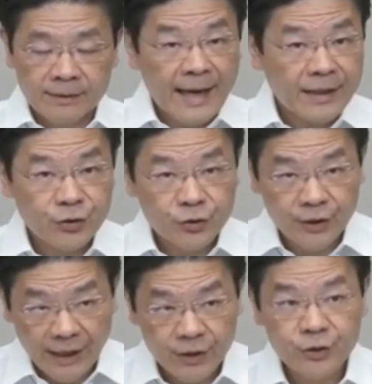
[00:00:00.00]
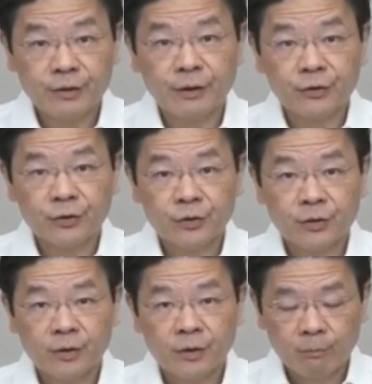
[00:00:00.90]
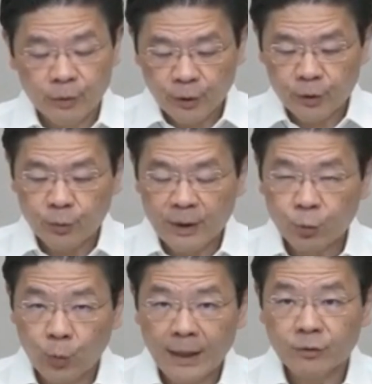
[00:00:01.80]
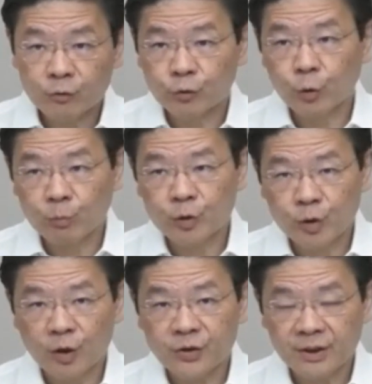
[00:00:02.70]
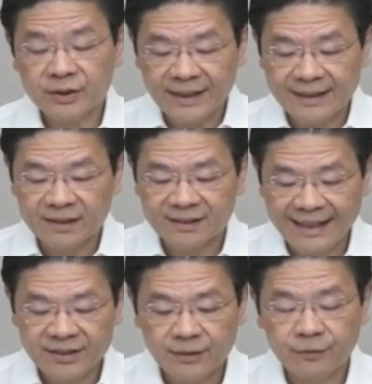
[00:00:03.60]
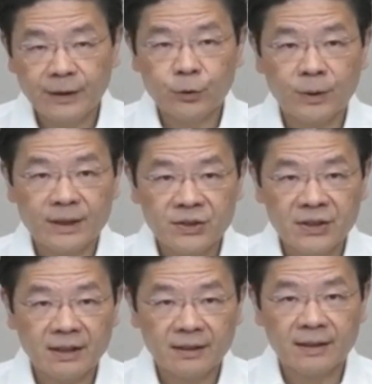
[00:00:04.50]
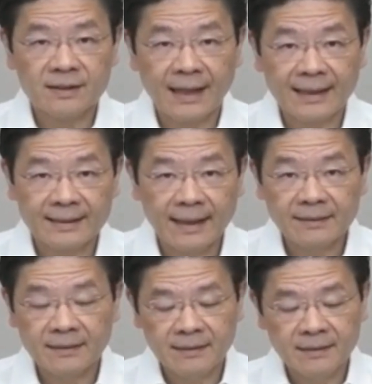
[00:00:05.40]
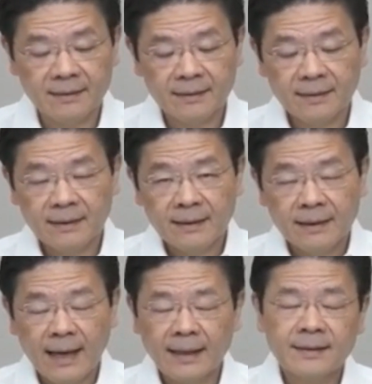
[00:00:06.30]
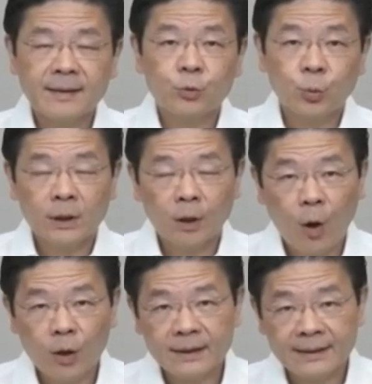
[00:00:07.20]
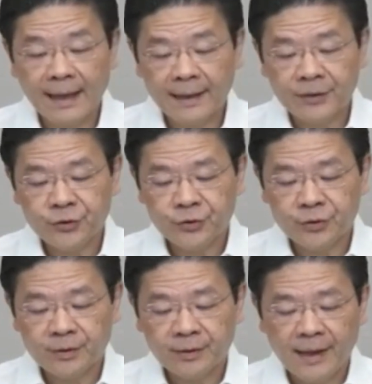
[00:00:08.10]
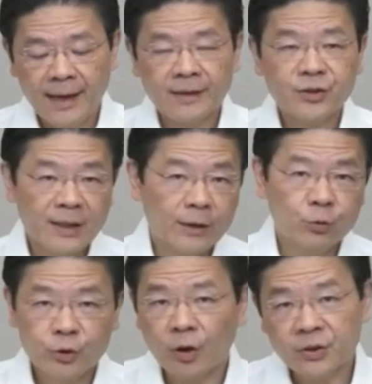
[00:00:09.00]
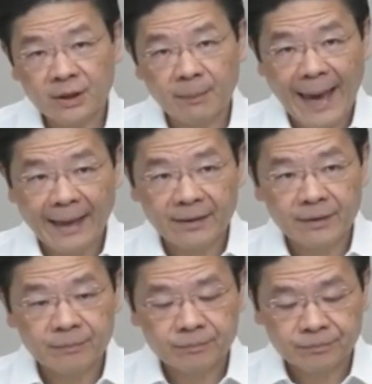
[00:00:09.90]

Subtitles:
That's dangerous because when one group jostles aggressively to assert its identity, others will organize and start to jostle back.